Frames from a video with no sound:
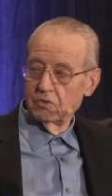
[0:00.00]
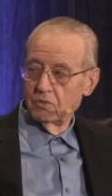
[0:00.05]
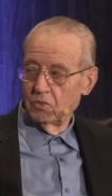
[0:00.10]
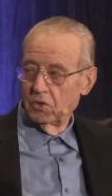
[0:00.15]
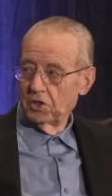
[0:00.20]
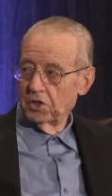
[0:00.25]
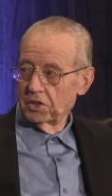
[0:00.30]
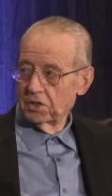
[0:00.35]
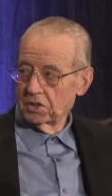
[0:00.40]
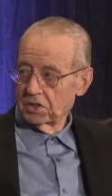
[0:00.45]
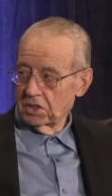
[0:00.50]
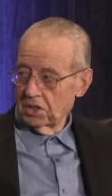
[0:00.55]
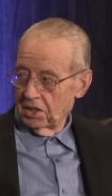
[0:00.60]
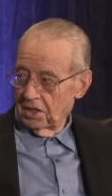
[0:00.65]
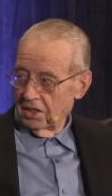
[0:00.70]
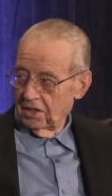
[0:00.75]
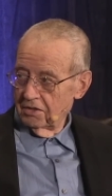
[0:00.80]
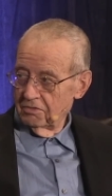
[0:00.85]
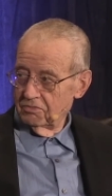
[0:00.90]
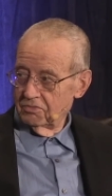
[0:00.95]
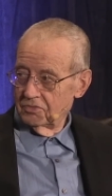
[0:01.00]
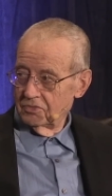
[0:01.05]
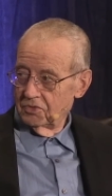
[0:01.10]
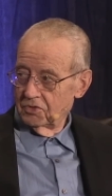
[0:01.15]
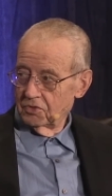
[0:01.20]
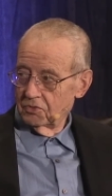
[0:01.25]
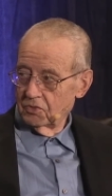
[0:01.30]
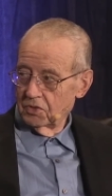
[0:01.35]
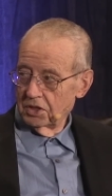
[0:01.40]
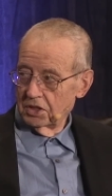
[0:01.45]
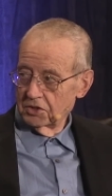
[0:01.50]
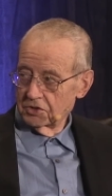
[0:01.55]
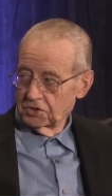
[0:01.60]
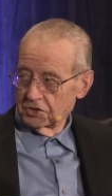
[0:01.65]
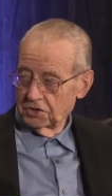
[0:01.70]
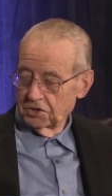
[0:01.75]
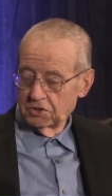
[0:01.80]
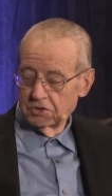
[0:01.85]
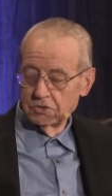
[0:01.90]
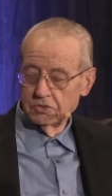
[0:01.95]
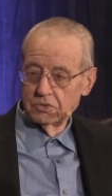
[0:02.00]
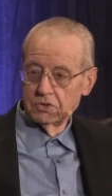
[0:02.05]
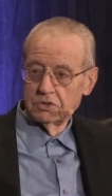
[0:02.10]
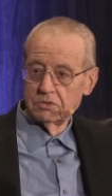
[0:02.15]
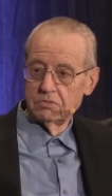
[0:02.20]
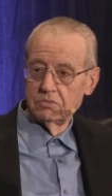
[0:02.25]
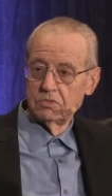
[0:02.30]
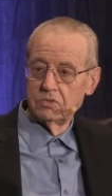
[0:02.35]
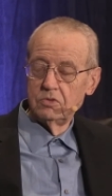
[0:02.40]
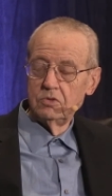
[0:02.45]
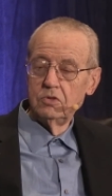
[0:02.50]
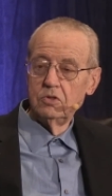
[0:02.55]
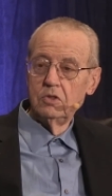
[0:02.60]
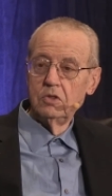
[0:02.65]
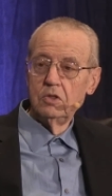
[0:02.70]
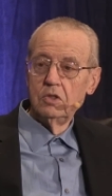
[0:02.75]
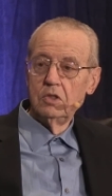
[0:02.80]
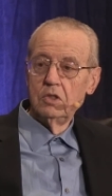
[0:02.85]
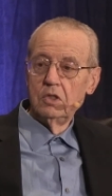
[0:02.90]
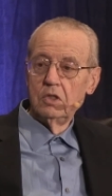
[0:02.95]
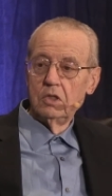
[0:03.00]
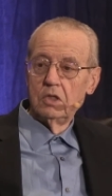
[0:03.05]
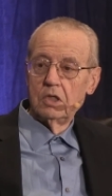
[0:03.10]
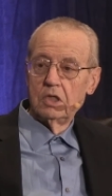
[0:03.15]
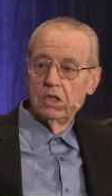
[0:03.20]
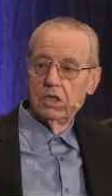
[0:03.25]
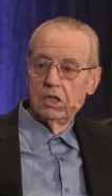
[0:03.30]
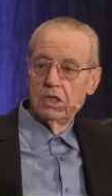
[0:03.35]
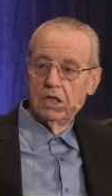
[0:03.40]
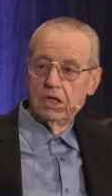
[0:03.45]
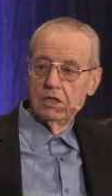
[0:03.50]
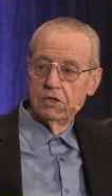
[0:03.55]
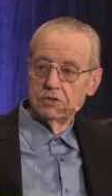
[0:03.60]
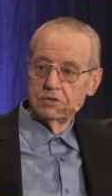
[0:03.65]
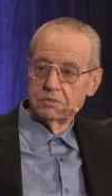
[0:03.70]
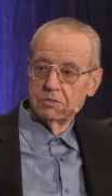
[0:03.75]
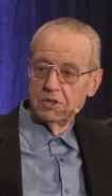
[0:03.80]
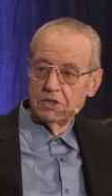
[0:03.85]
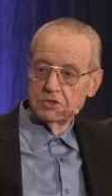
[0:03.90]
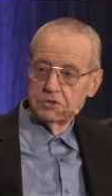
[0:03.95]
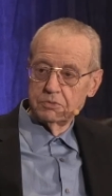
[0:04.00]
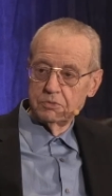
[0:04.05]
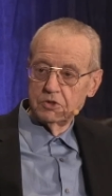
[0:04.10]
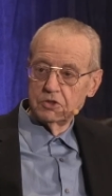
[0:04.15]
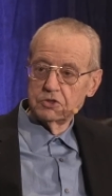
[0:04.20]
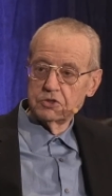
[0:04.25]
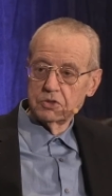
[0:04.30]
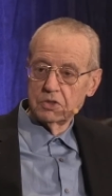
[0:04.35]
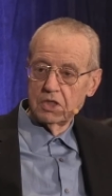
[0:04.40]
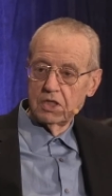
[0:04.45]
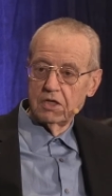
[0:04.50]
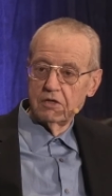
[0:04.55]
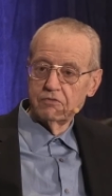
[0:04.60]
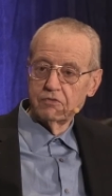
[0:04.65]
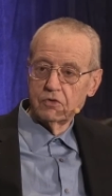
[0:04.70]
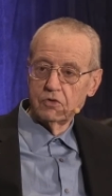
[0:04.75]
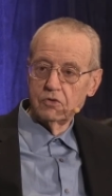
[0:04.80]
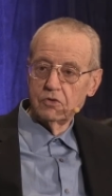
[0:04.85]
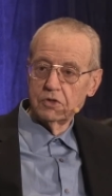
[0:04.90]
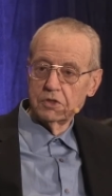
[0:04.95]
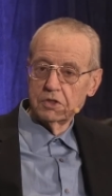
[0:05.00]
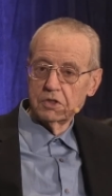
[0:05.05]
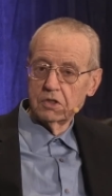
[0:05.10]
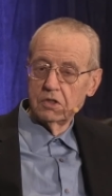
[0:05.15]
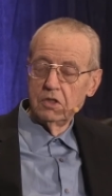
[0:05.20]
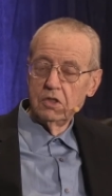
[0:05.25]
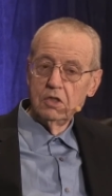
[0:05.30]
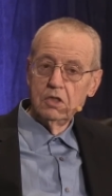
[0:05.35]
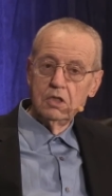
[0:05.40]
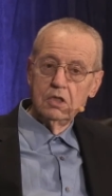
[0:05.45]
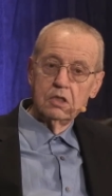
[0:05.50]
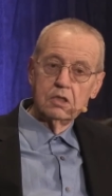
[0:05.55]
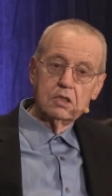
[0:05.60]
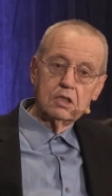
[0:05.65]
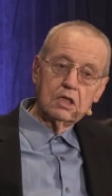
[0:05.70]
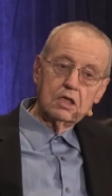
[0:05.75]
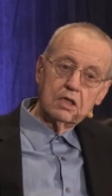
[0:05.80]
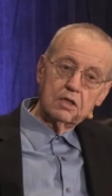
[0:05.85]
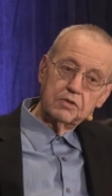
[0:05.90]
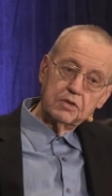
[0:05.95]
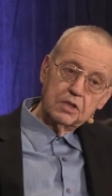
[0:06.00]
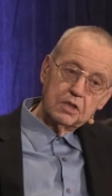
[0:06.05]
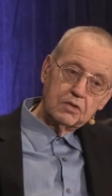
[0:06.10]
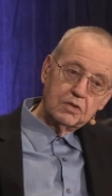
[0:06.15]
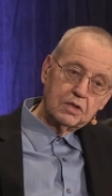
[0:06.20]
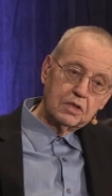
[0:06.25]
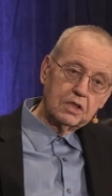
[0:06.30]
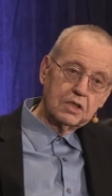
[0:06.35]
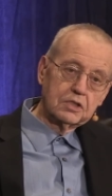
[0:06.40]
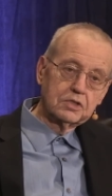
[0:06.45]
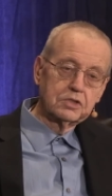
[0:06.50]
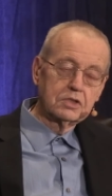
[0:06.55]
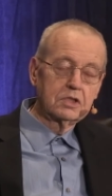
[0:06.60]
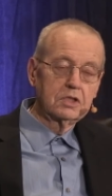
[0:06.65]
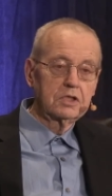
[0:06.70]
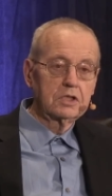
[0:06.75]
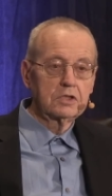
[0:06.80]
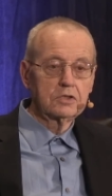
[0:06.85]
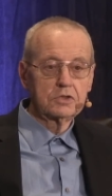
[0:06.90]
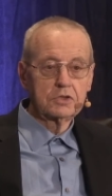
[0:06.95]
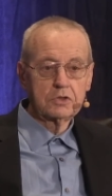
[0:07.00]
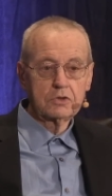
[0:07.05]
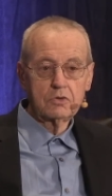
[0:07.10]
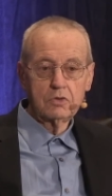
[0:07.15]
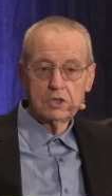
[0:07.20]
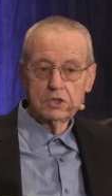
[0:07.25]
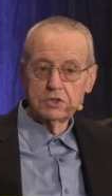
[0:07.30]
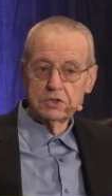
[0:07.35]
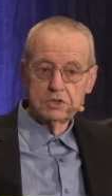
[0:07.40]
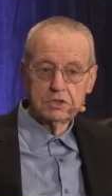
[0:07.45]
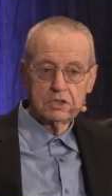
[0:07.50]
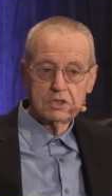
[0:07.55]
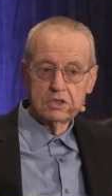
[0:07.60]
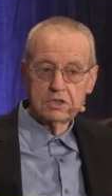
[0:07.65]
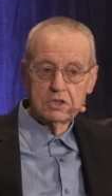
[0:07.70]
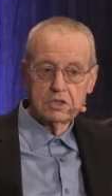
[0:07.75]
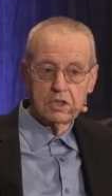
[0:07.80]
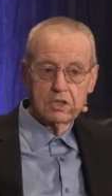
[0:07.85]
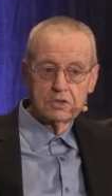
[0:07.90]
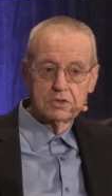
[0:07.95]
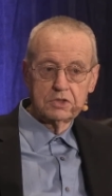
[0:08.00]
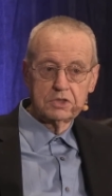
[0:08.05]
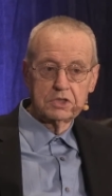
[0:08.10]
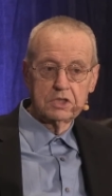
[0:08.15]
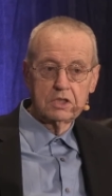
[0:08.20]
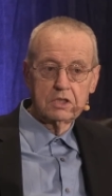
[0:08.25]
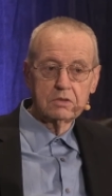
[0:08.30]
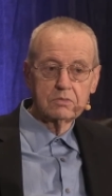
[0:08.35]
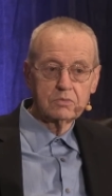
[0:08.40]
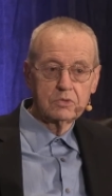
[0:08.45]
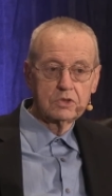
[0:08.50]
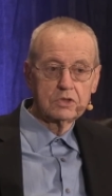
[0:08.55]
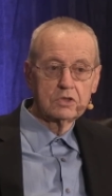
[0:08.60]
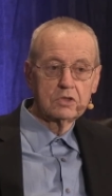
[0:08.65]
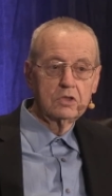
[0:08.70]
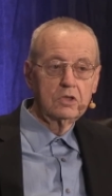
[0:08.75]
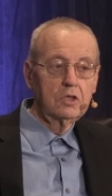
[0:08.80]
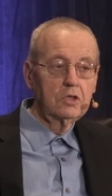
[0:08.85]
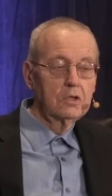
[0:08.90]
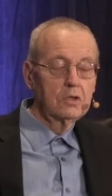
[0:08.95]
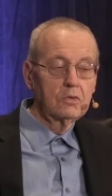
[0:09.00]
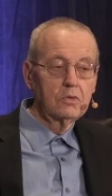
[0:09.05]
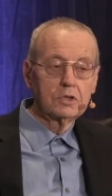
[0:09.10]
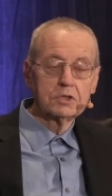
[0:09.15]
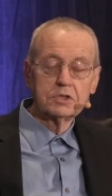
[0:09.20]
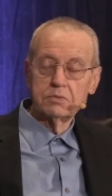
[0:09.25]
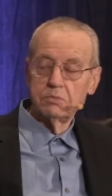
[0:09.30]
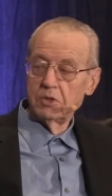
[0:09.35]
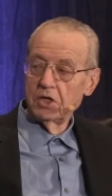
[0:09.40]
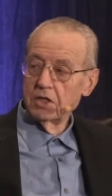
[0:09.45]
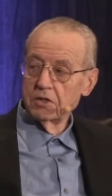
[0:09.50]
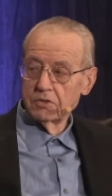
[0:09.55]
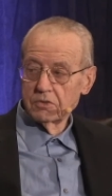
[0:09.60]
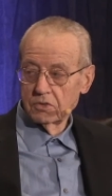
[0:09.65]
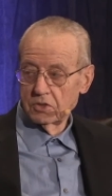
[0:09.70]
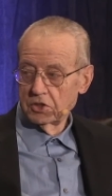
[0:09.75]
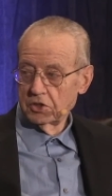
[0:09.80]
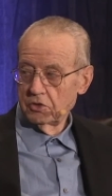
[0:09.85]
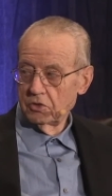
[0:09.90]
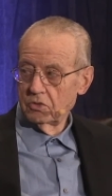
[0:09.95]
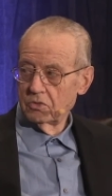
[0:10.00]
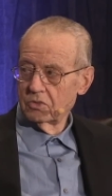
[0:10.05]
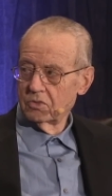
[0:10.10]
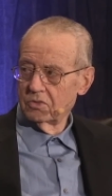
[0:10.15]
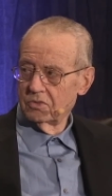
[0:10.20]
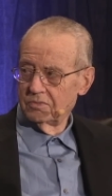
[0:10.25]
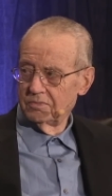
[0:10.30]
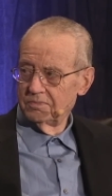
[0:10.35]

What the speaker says: one at a time, we listen to them. How is my spiritual life going? I think the next thing is a question and not a statement. What's bothering you?